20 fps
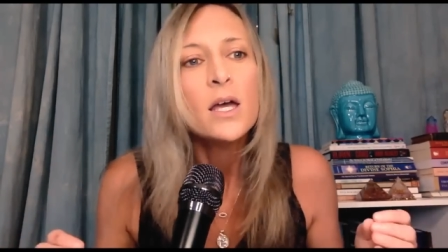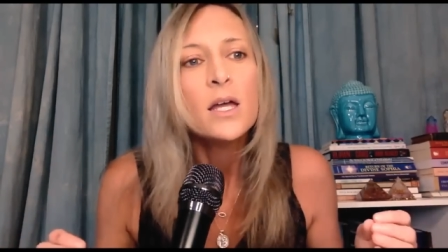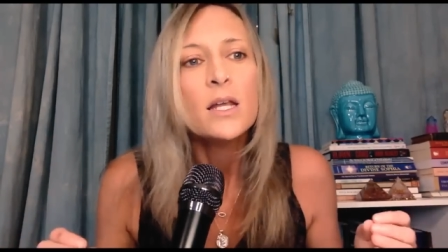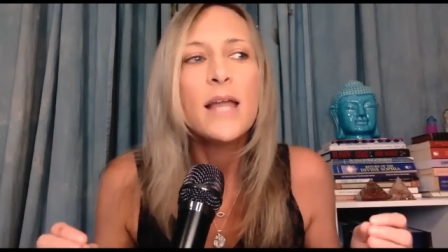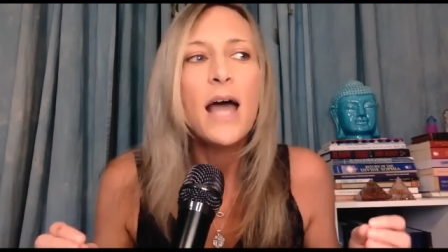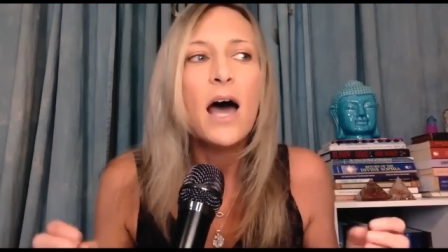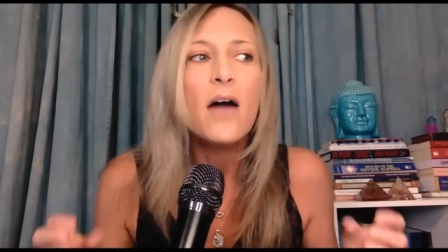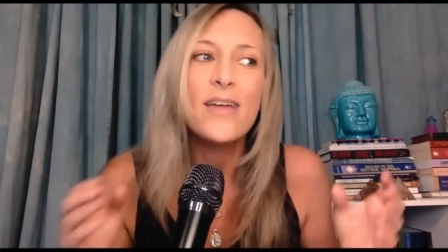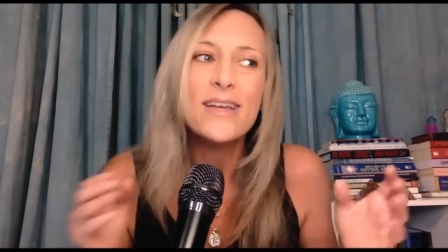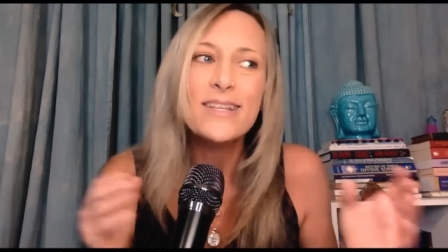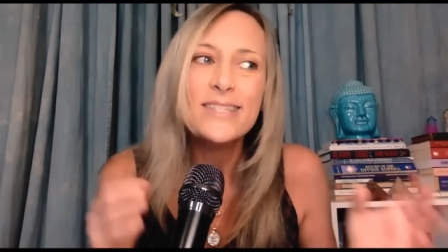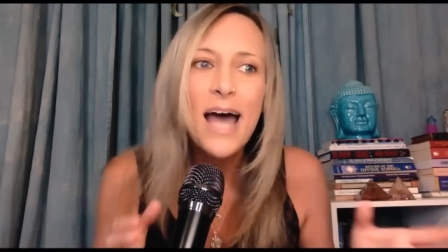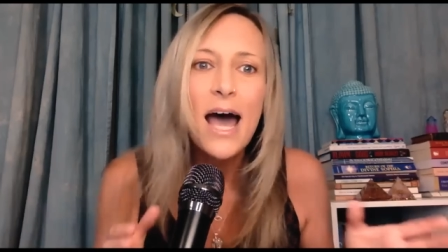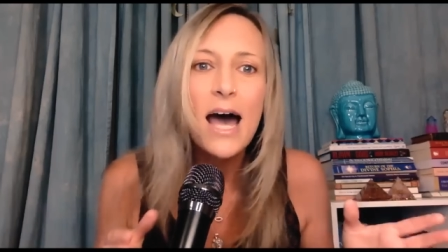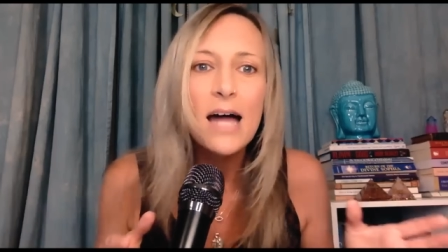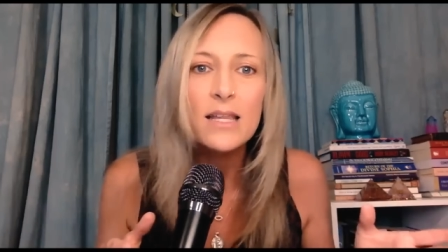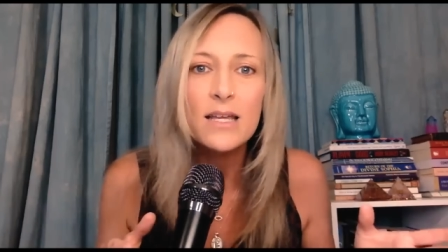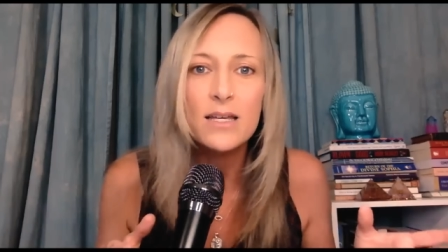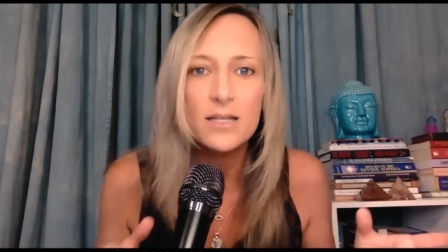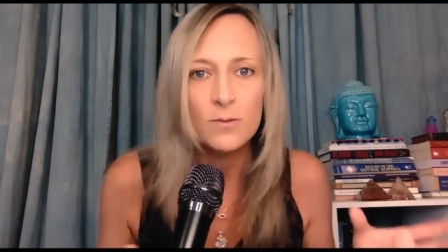now they
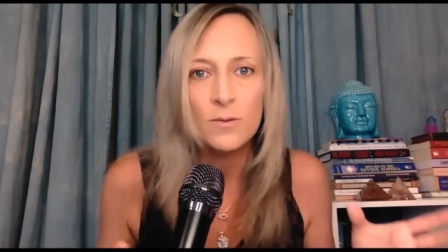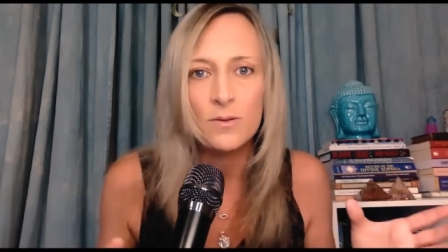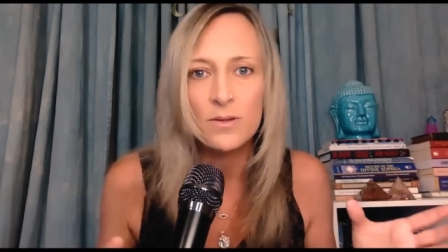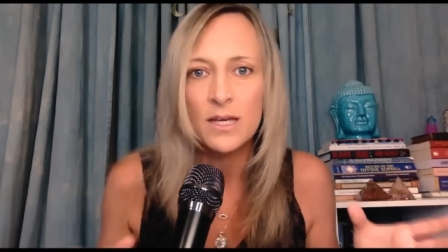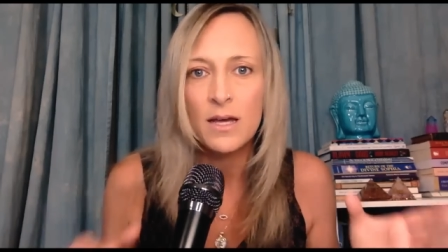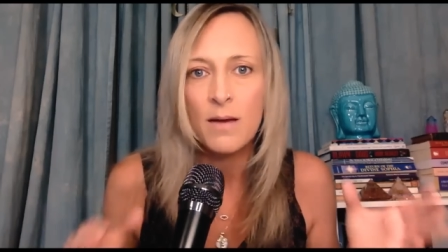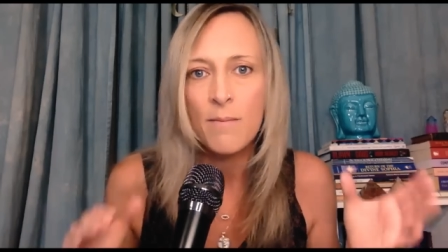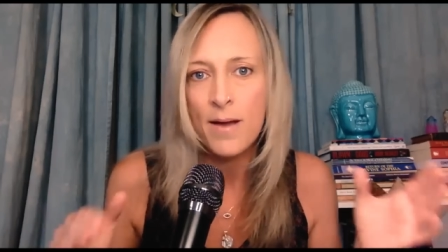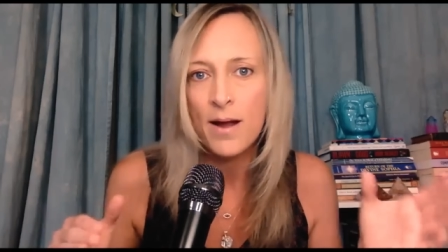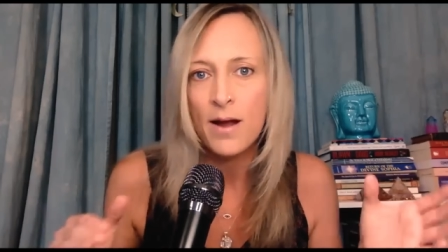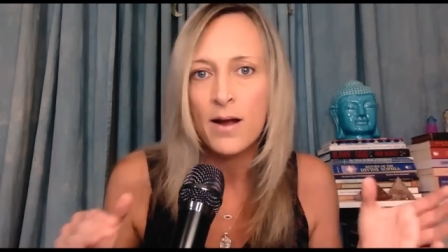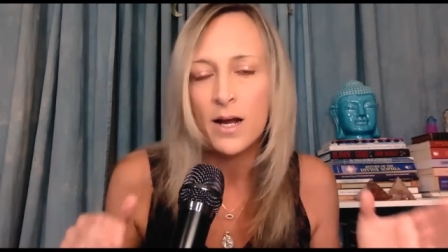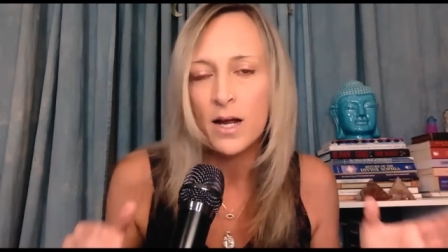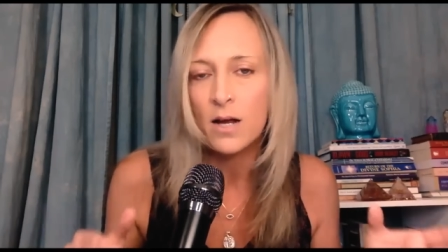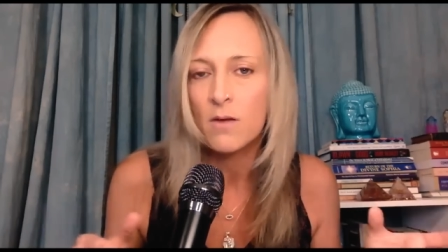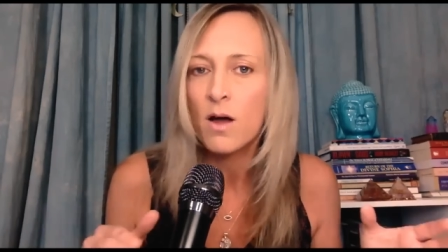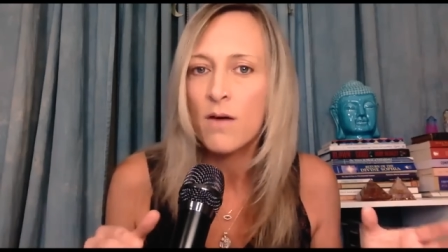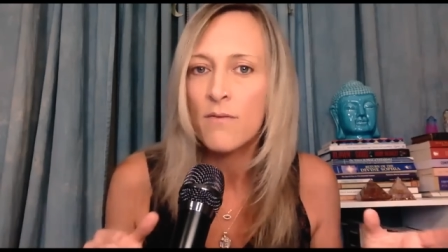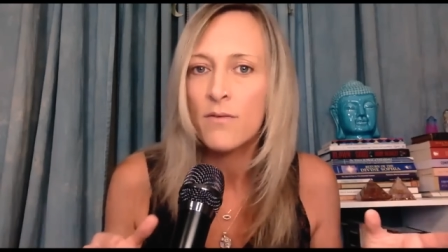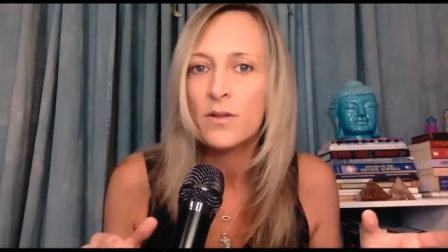tell us with the
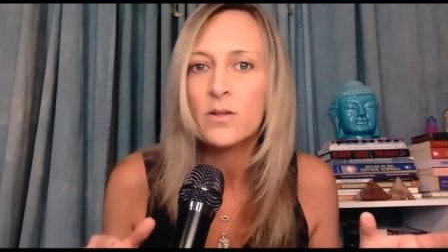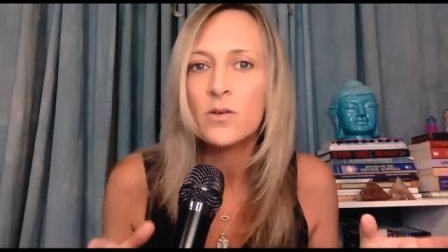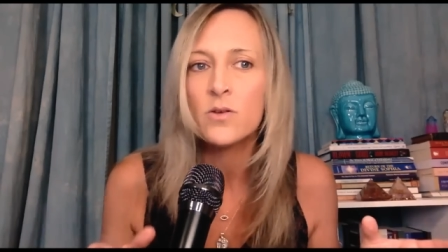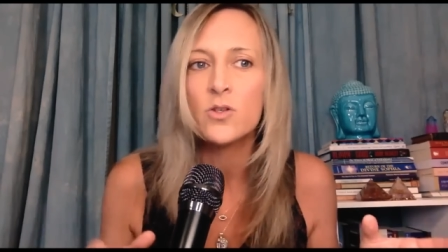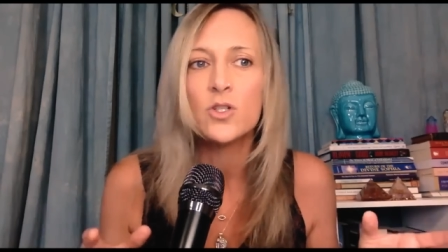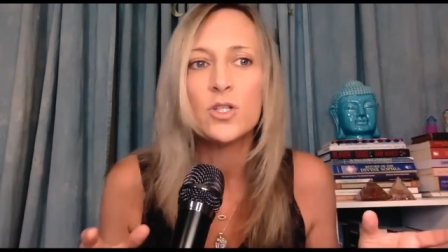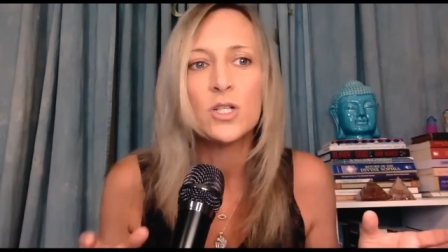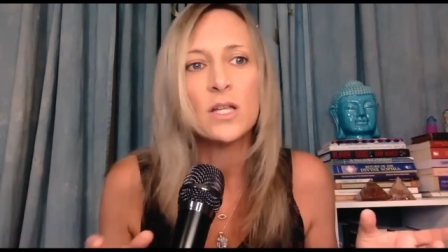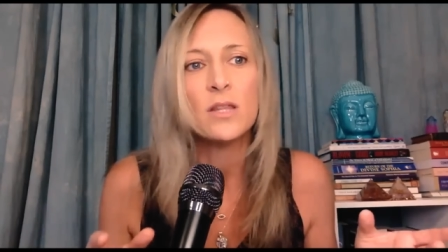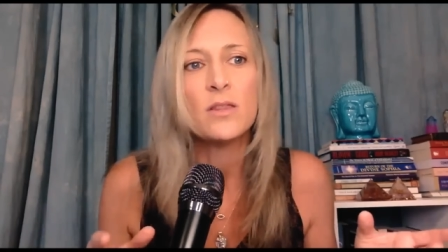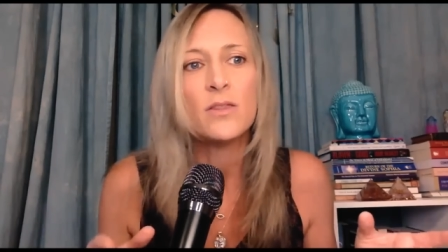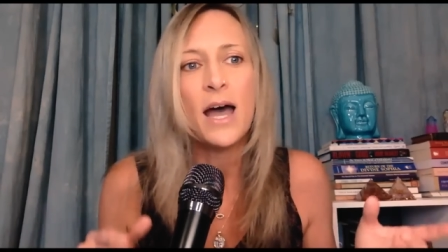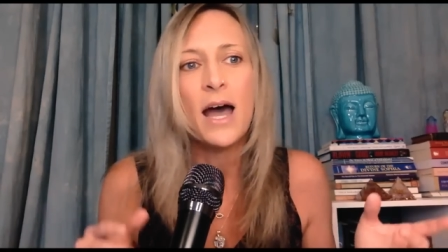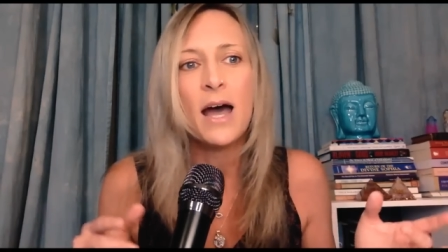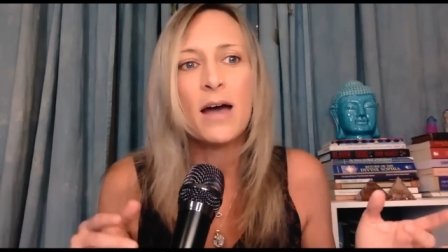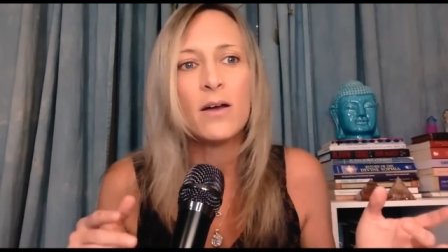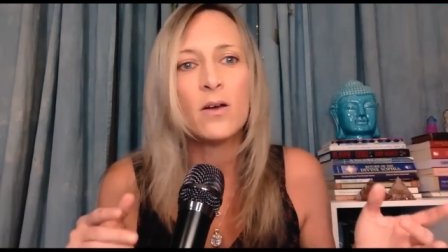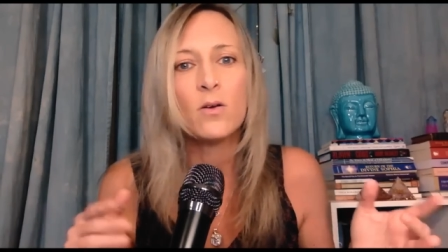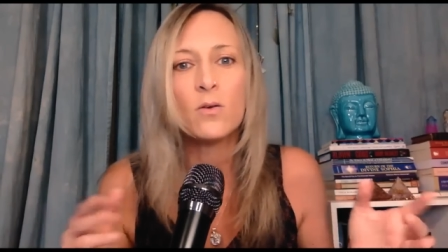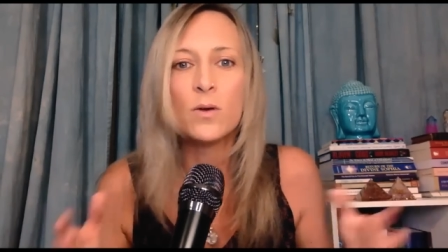American Revolution
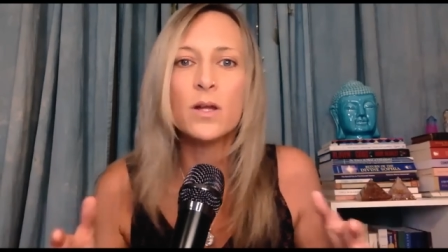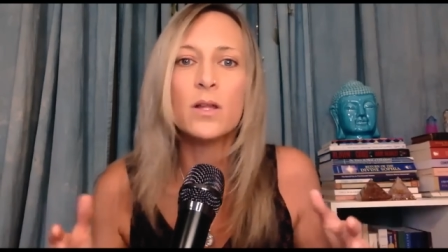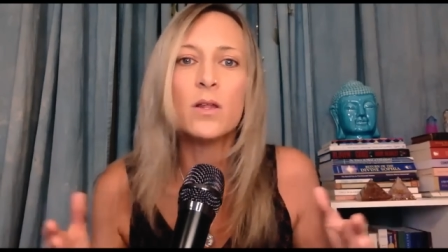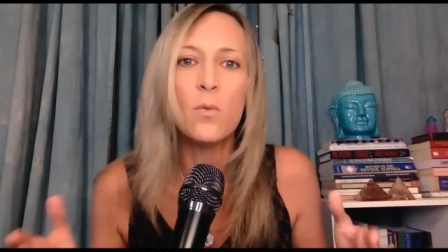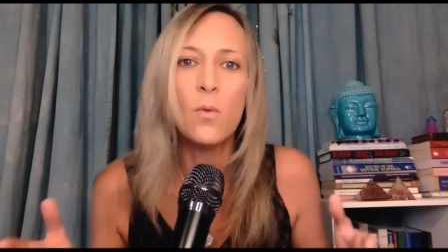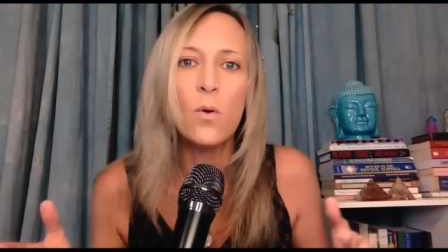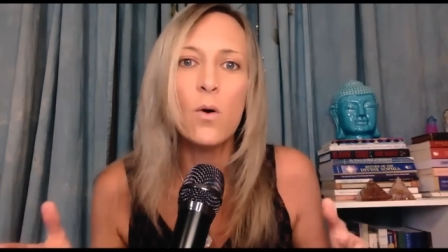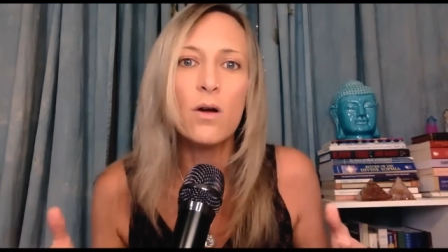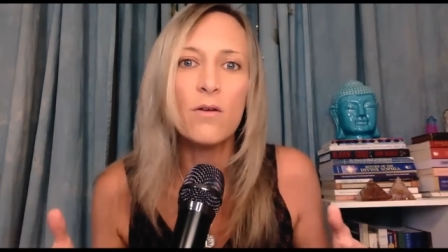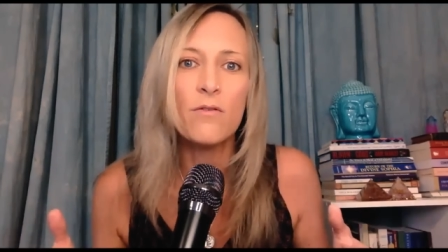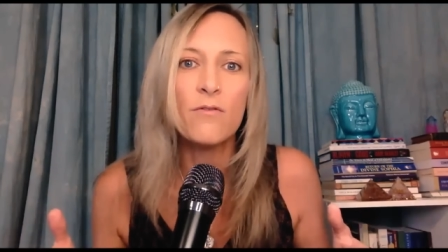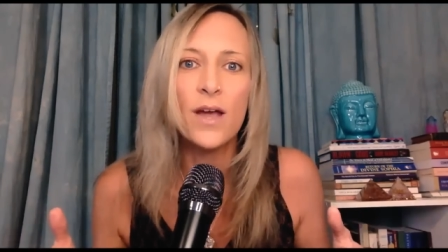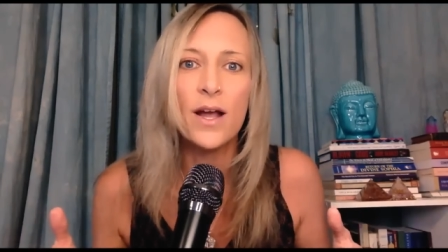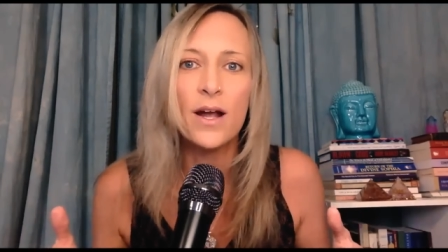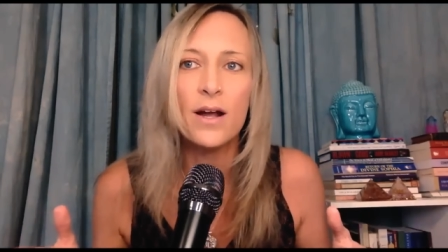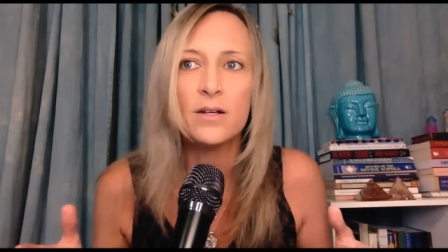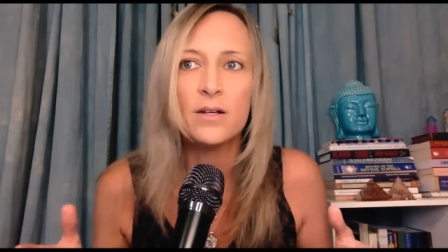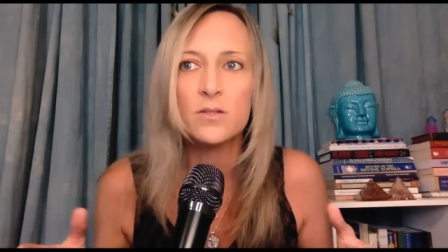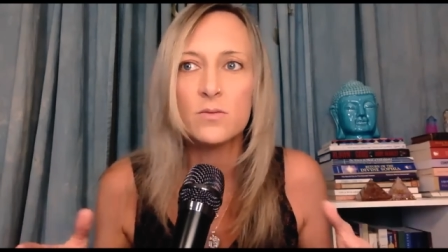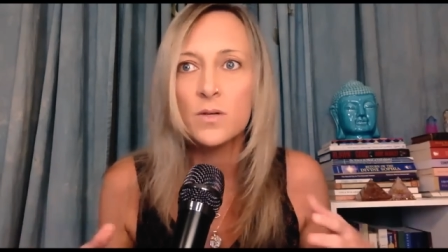that guerrilla
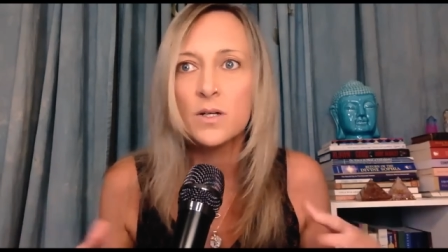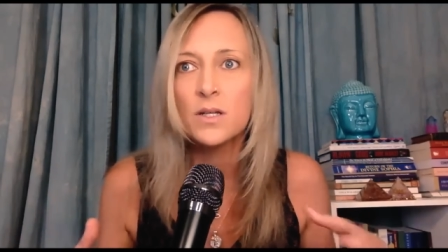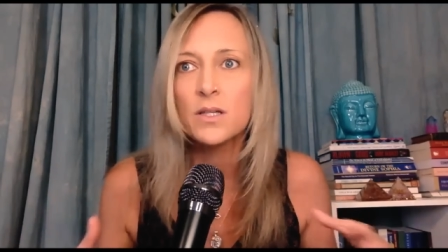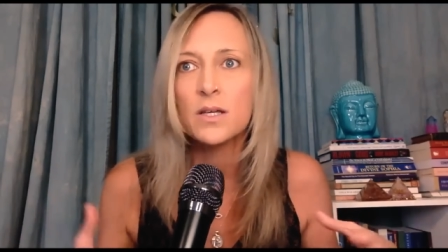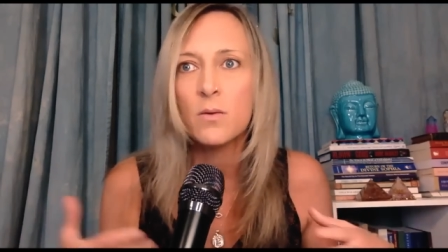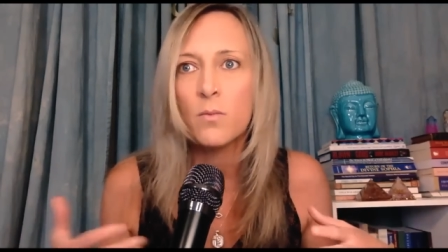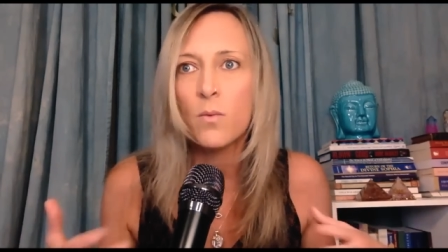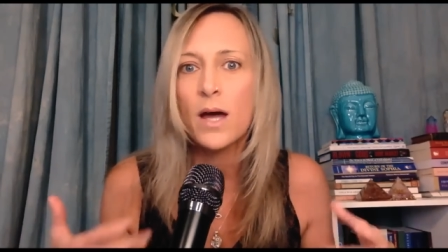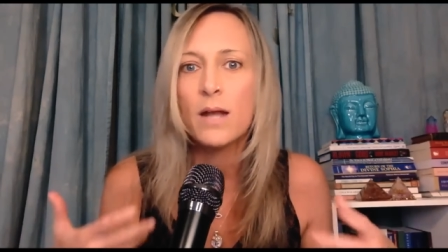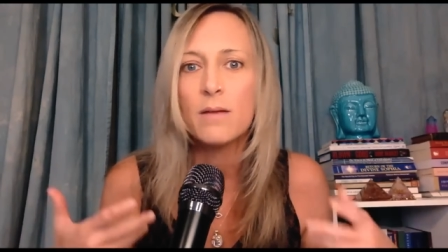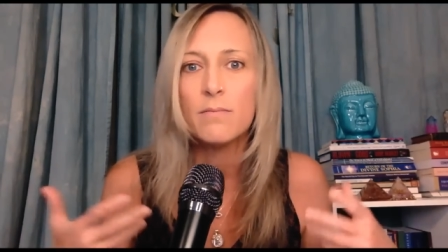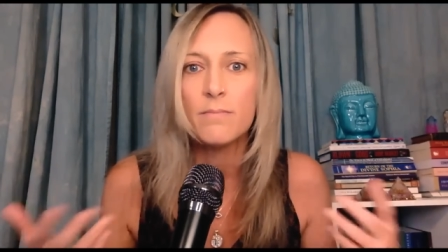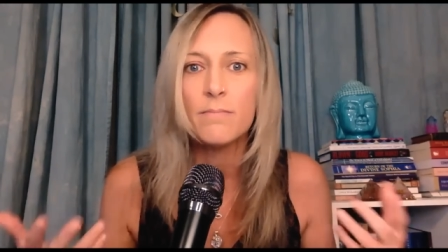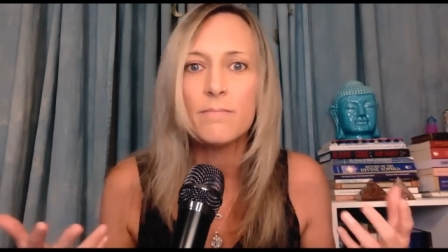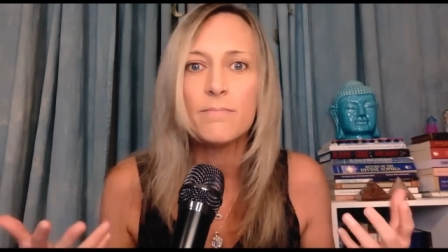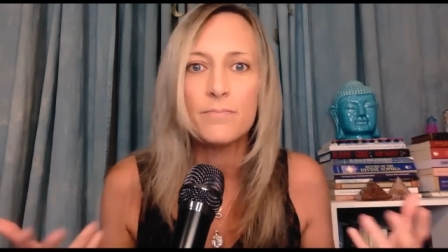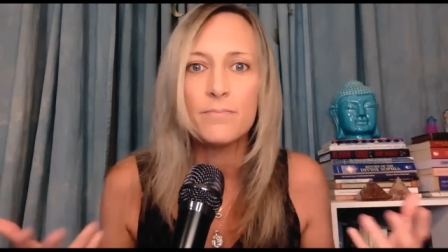warfare is really what